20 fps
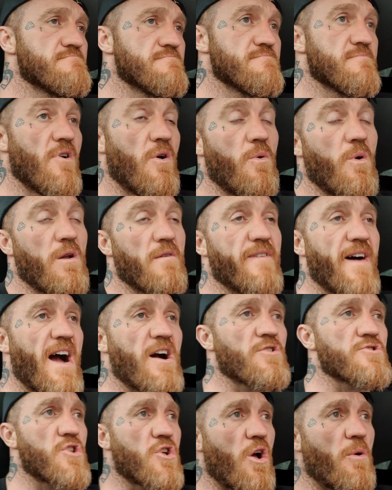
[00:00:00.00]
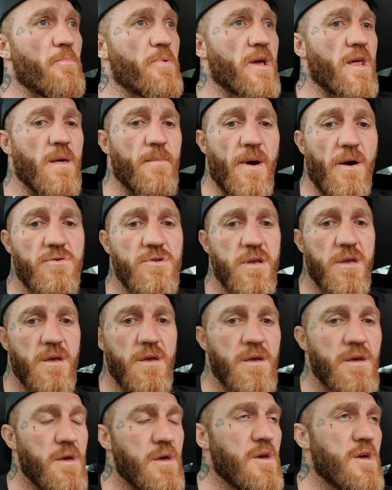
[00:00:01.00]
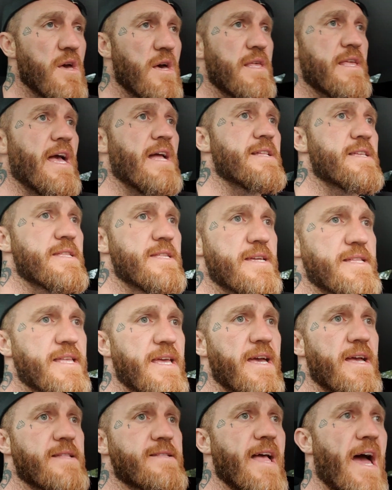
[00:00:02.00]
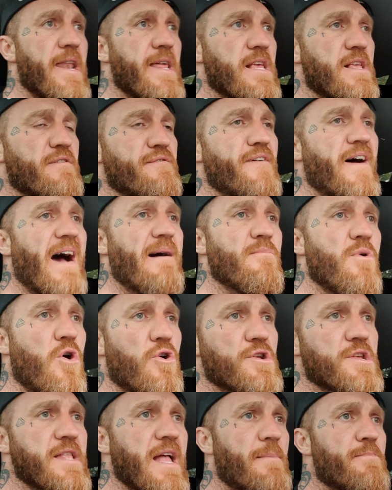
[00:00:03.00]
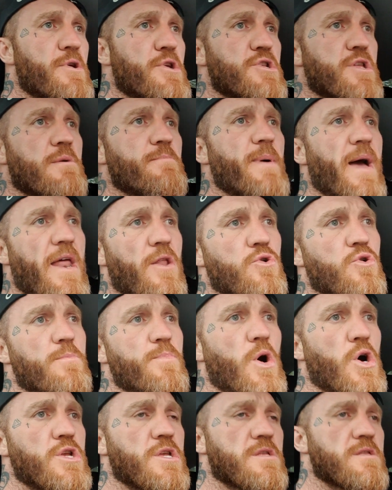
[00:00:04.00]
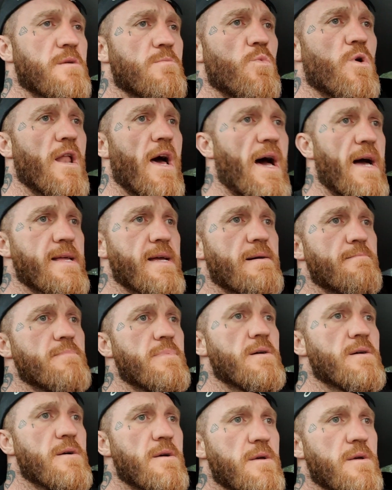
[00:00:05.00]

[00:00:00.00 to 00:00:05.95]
But what have I got to complain about? At the end of the day, Danny's far more established and a bare knuckle boxer than what I am.